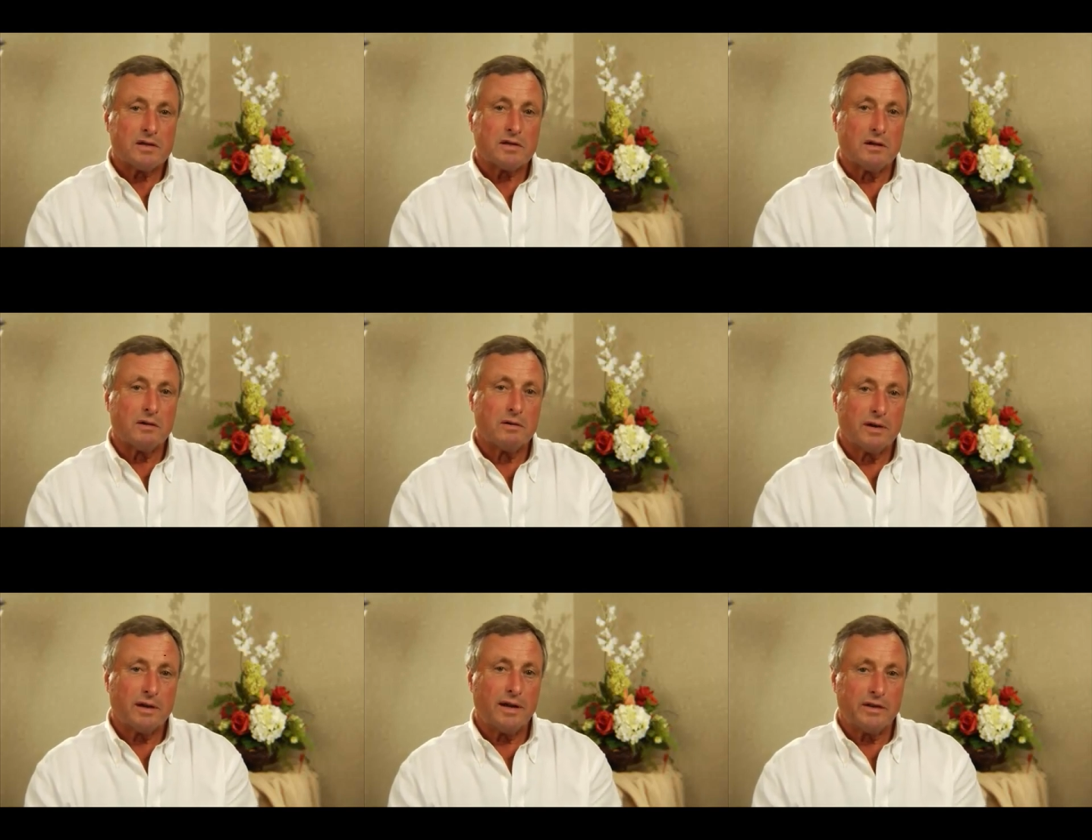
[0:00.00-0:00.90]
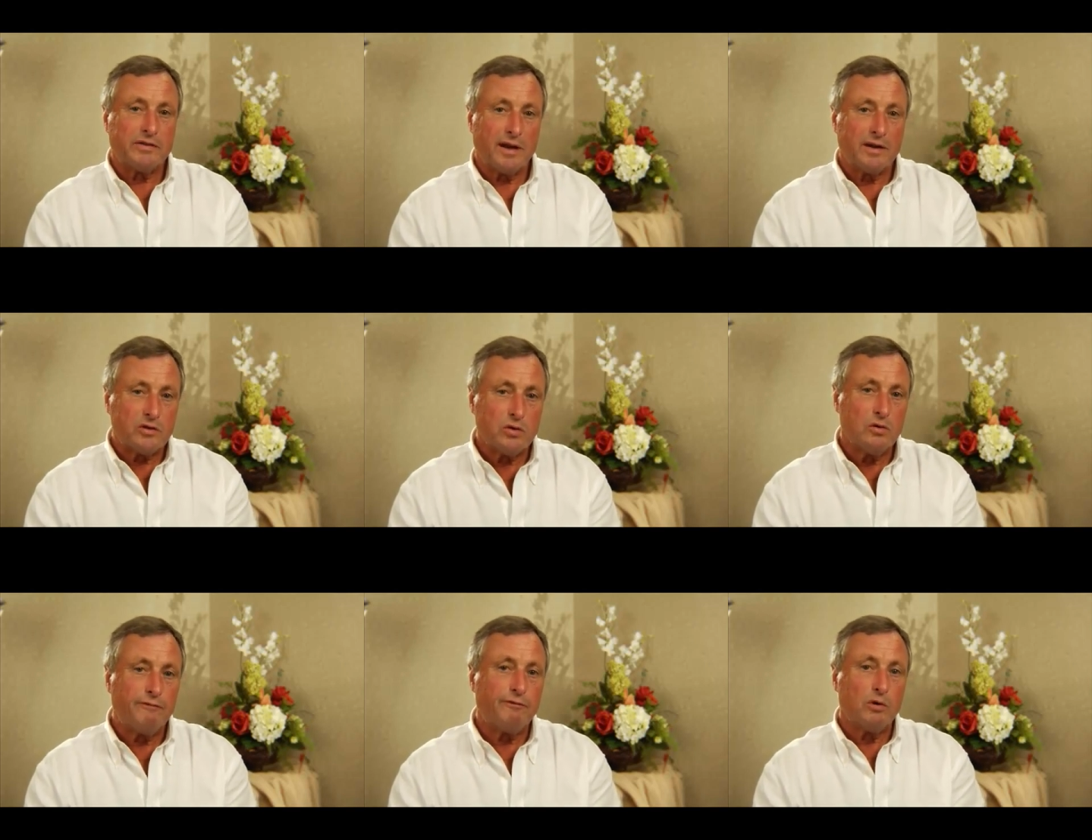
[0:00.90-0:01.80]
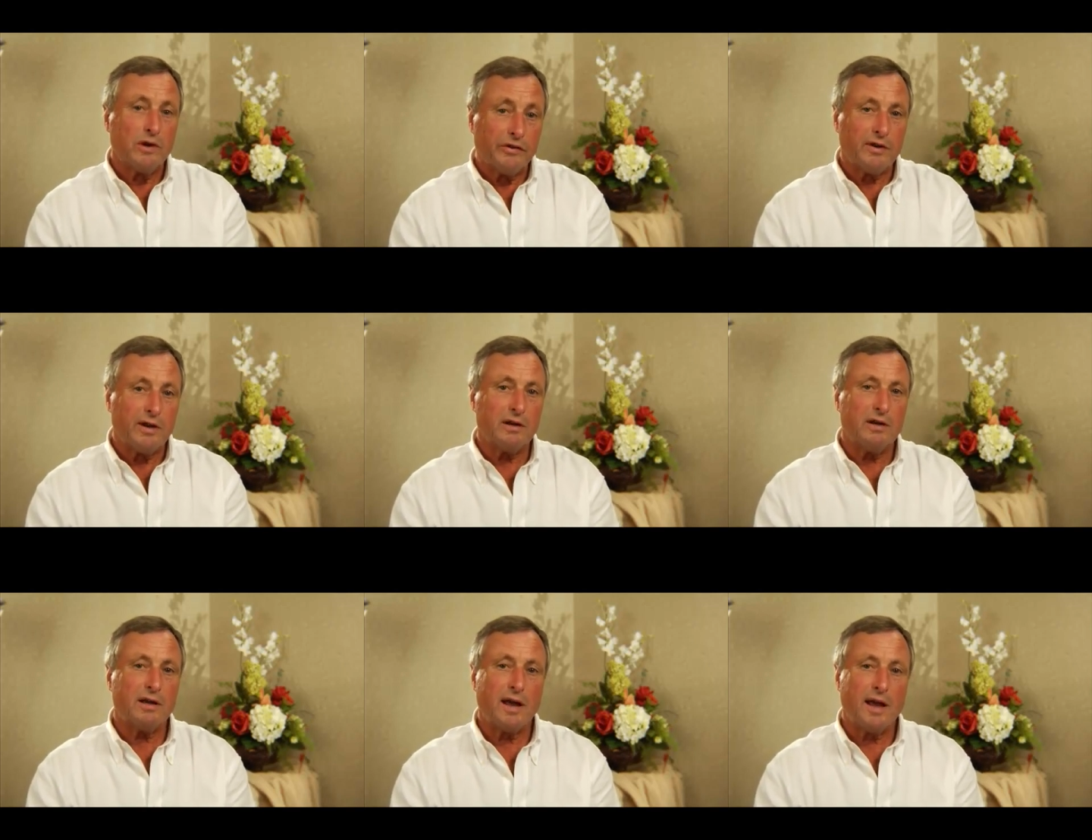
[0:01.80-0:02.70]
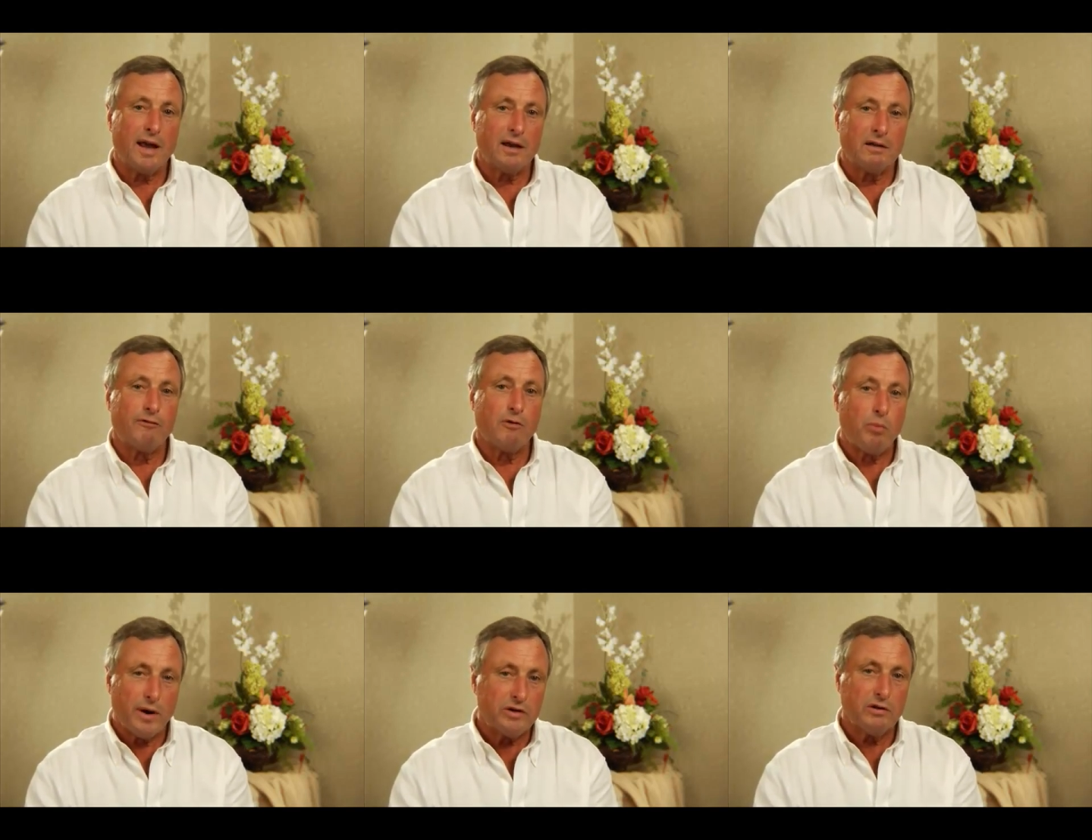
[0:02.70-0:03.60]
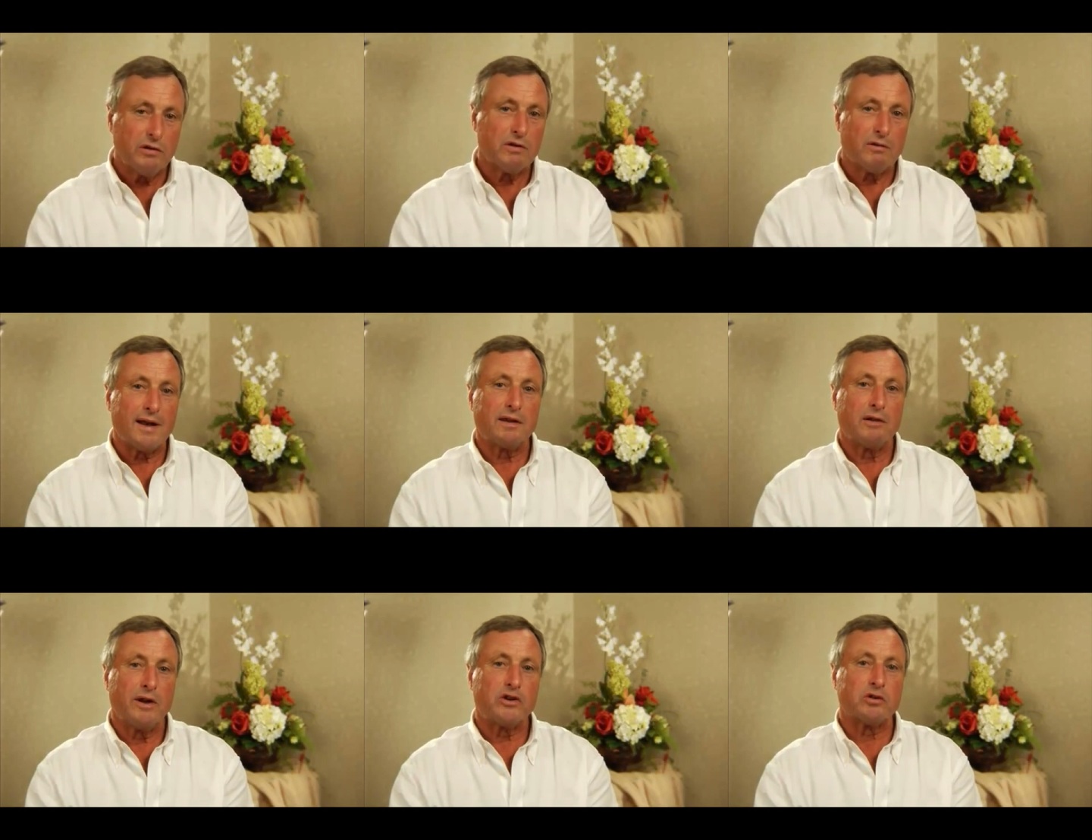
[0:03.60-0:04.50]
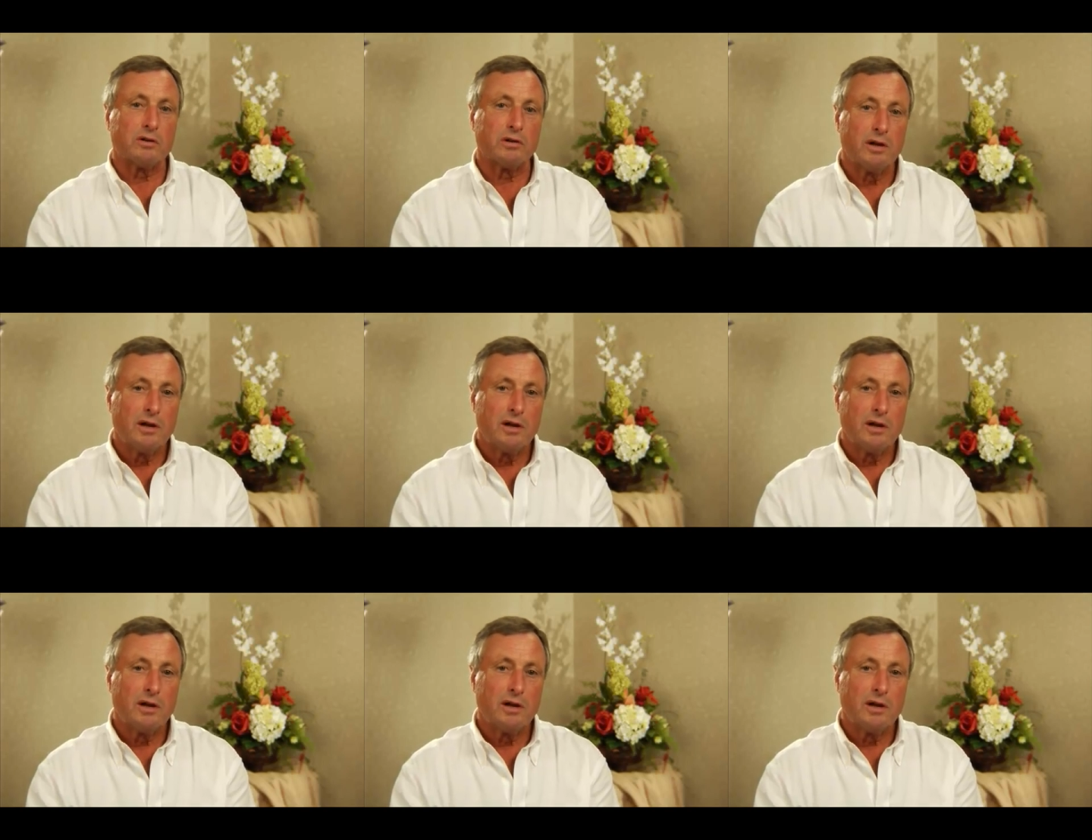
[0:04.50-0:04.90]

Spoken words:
So it's a tool for listening and for pointing you in the right direction,